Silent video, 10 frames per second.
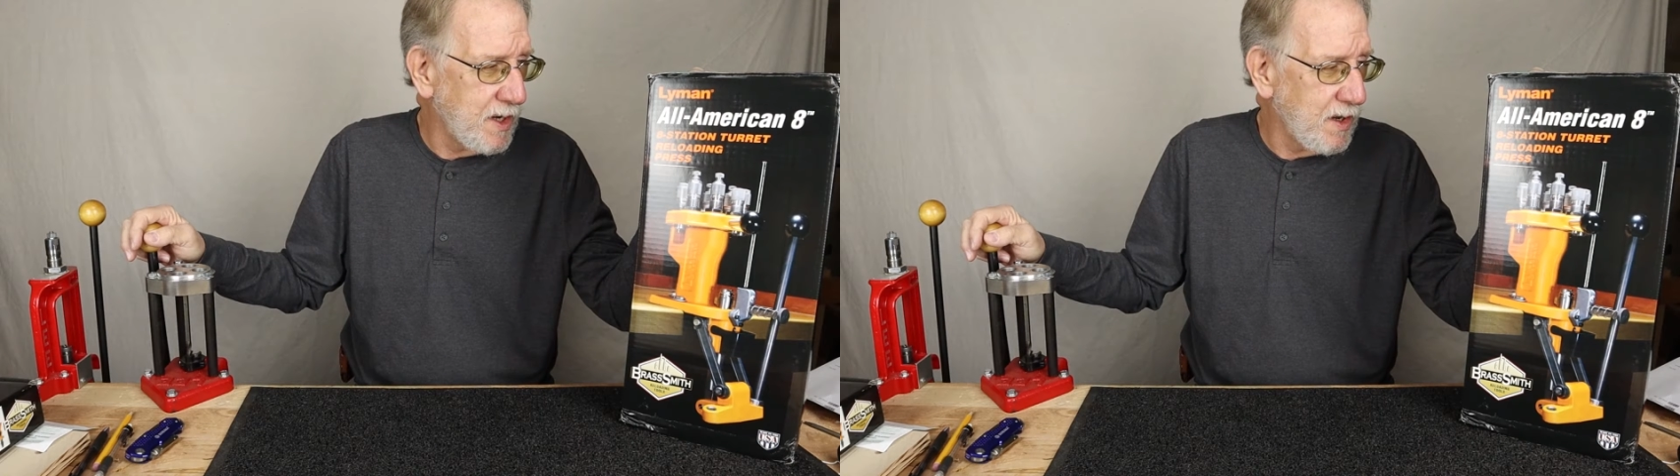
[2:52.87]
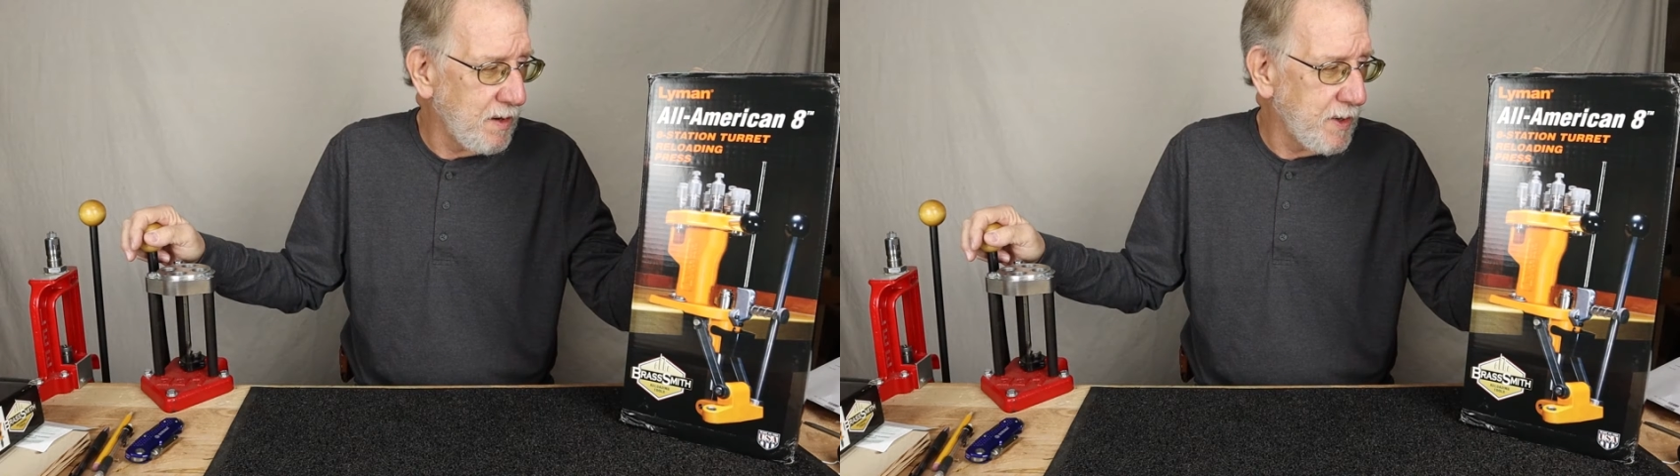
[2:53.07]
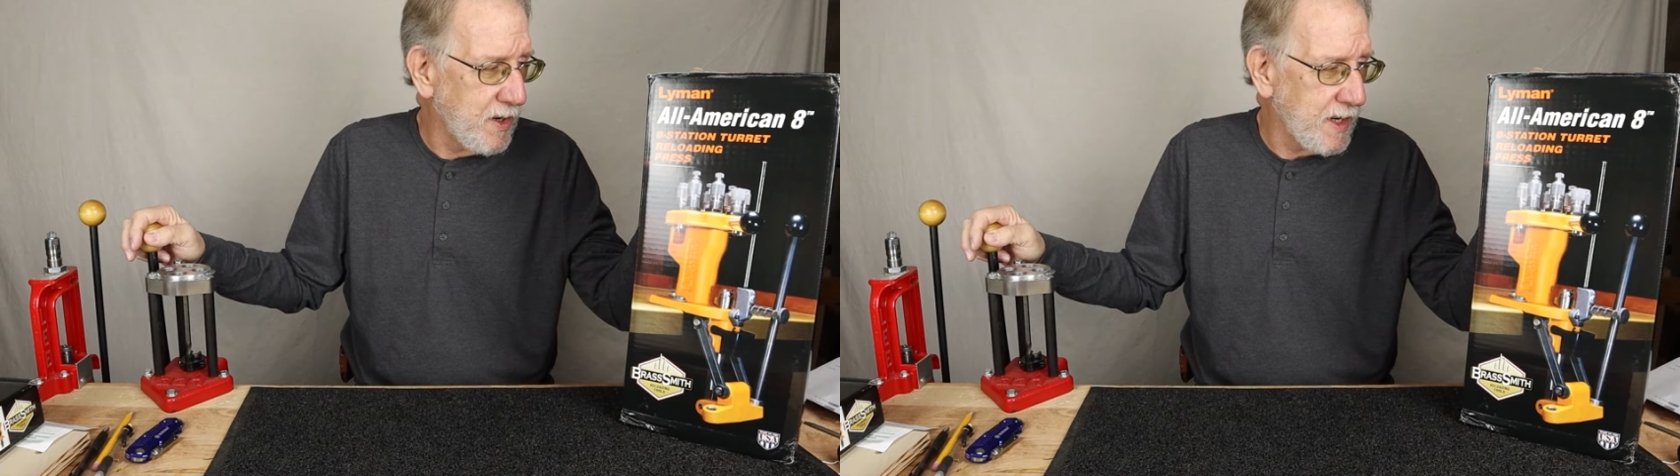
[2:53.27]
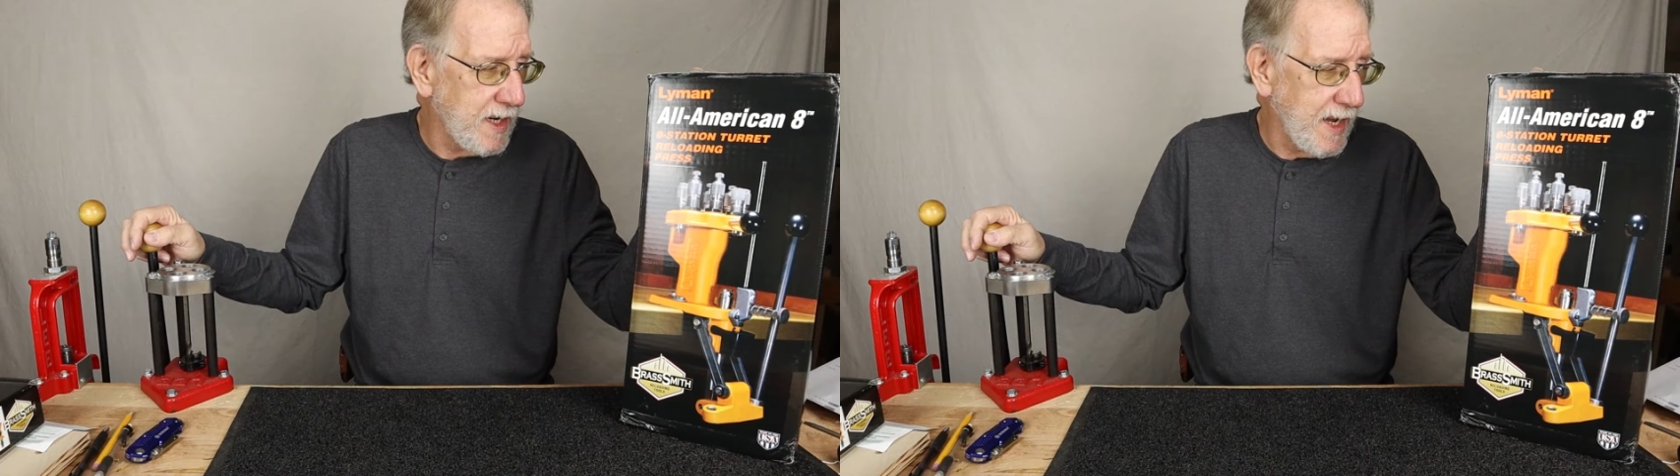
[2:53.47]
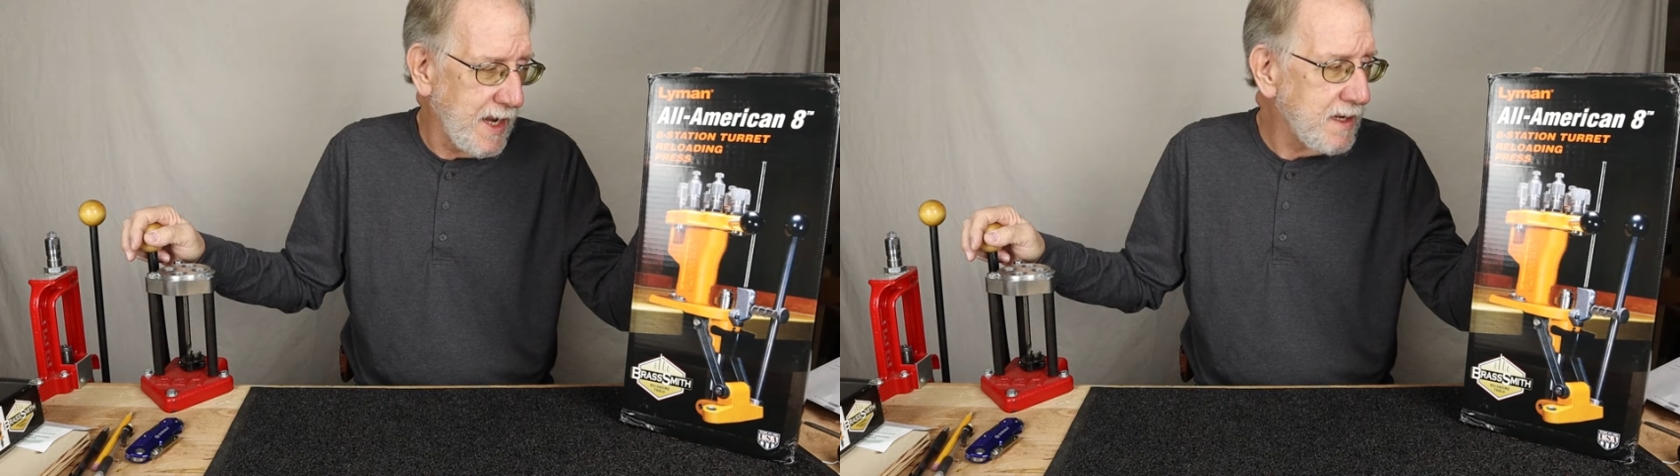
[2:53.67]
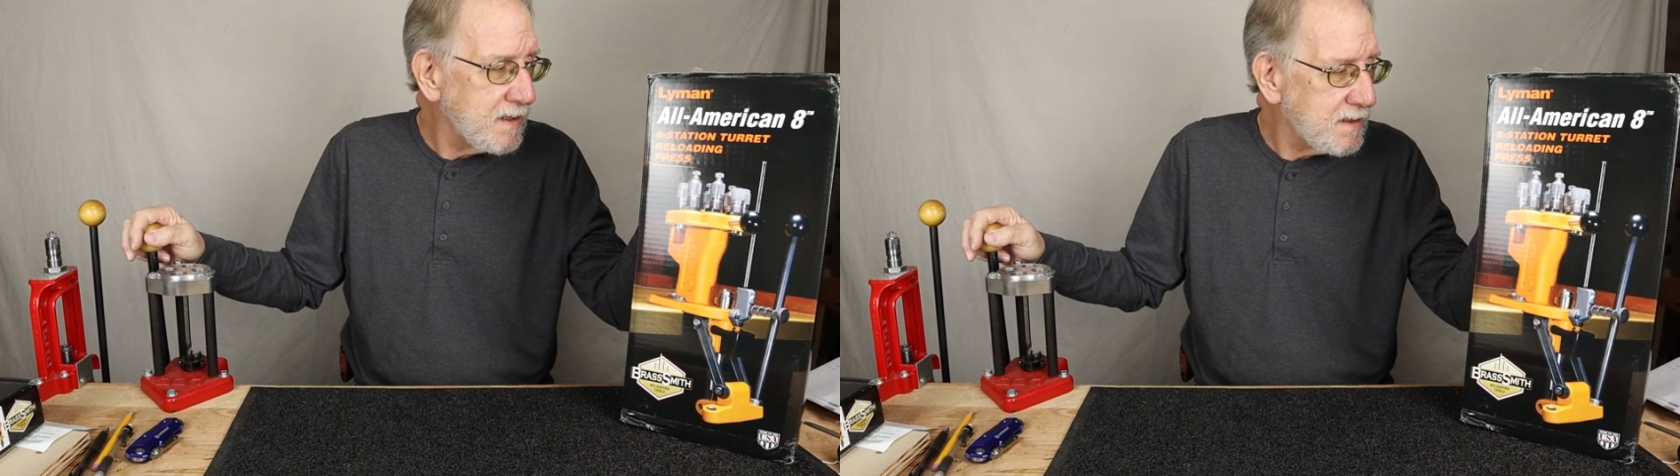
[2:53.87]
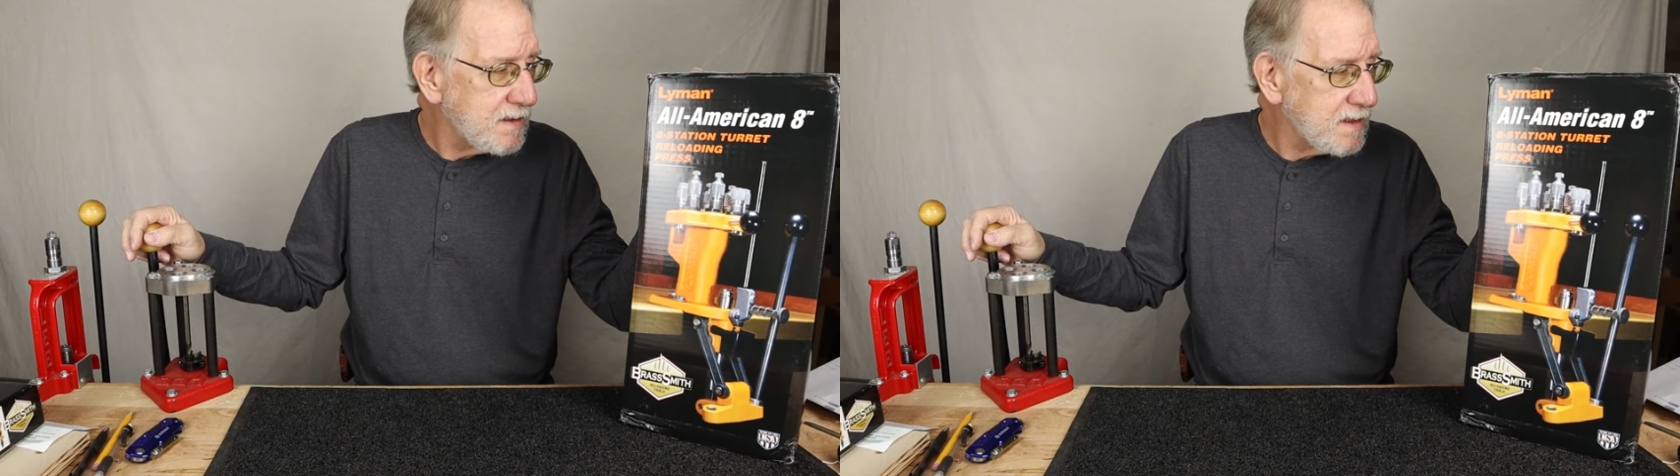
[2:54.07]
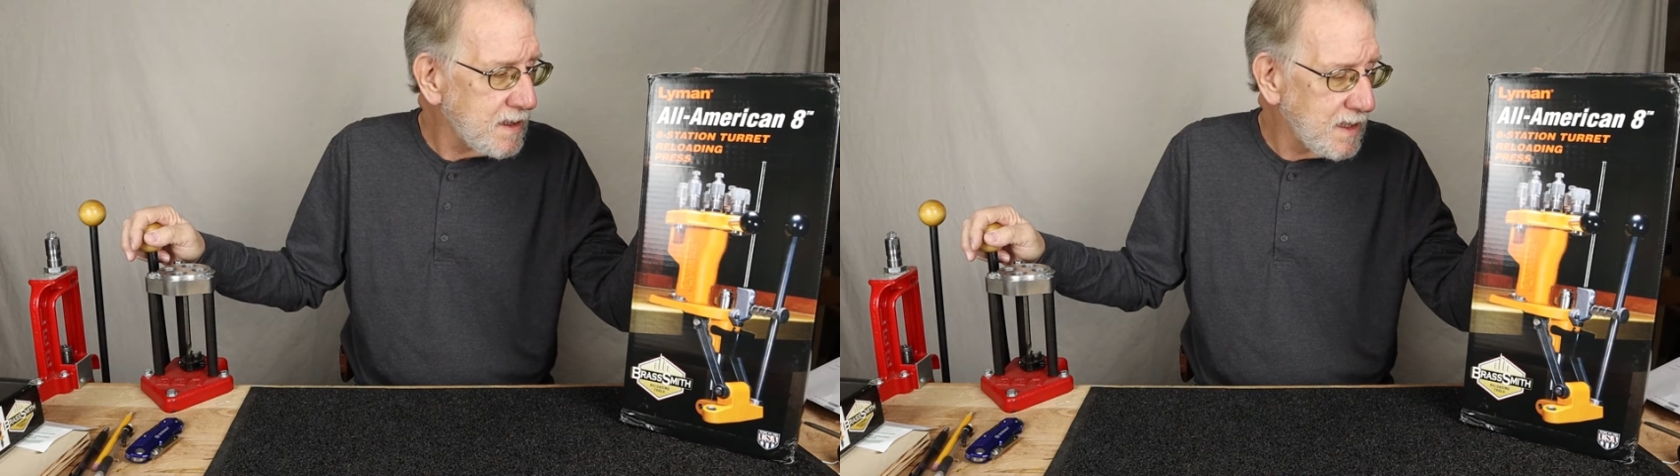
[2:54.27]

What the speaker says: All-American 8